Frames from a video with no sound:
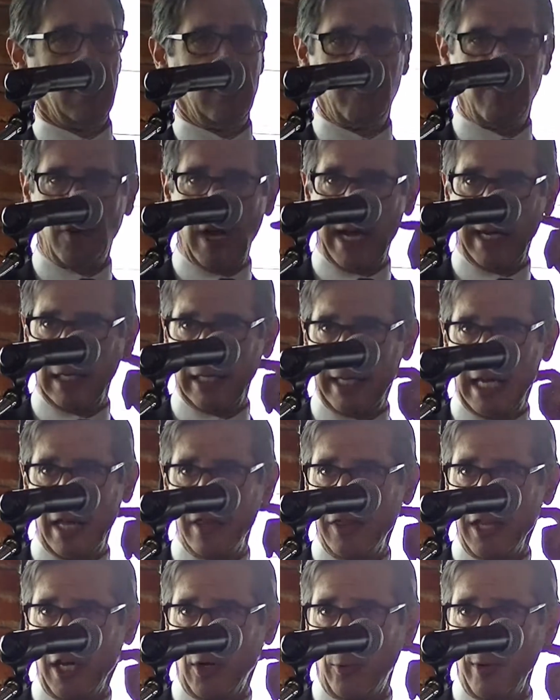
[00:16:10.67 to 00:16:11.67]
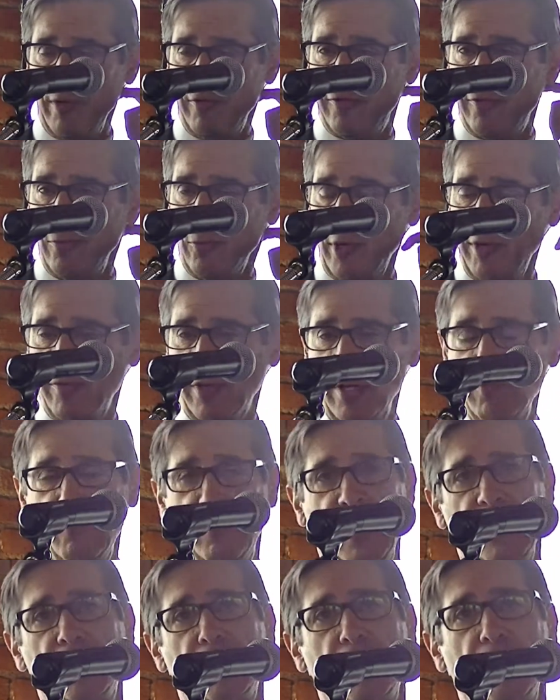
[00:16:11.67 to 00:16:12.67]
Finally, I think we've
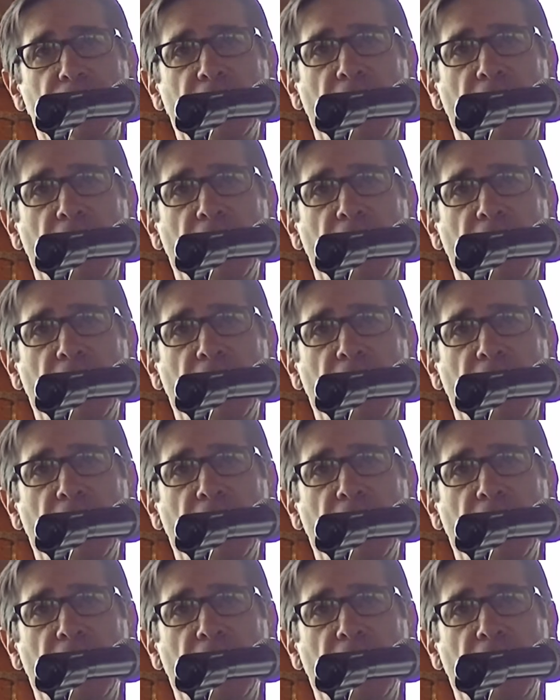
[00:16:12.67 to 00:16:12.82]
convinced the